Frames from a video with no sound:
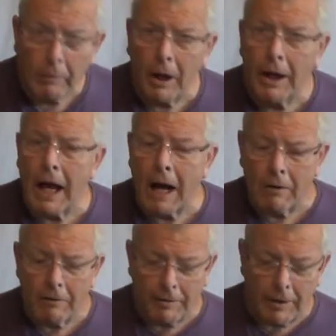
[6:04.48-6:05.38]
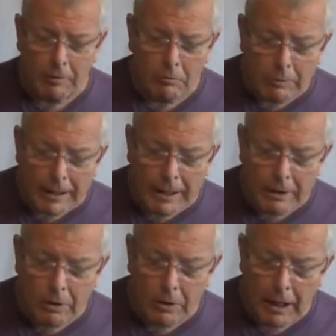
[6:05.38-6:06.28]
right now I feel really
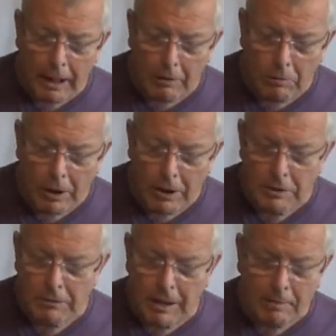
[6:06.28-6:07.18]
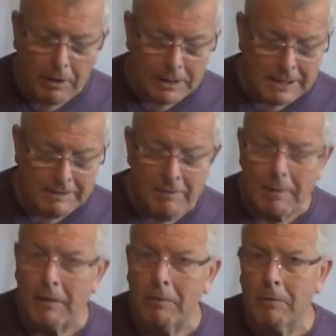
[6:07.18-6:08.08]
good health-wise, very positive
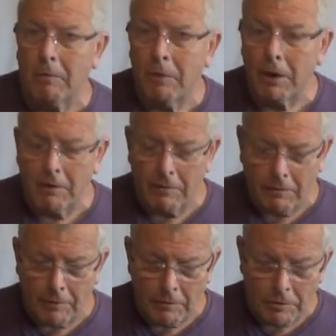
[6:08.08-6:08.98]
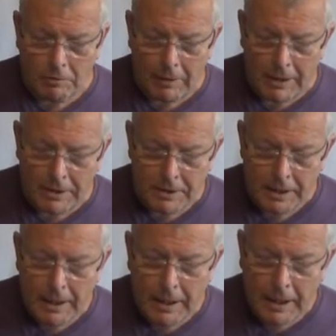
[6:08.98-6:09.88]
about my future weight
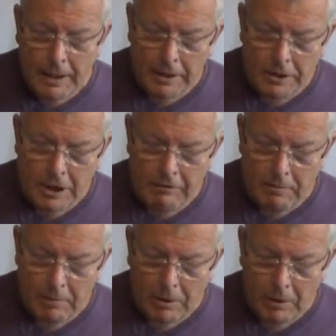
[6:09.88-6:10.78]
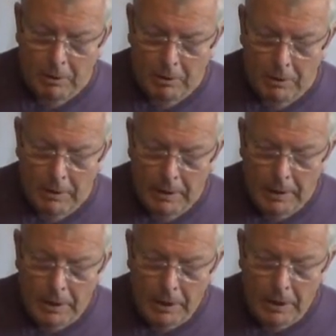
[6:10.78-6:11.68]
and achieving my goal.
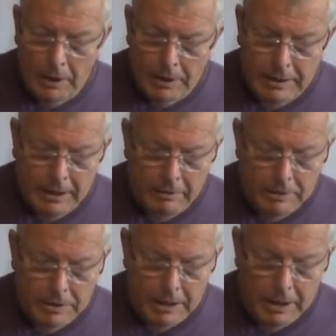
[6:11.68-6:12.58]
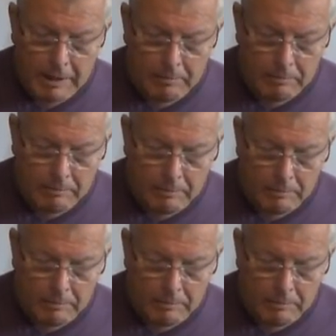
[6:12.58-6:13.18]
I doubt I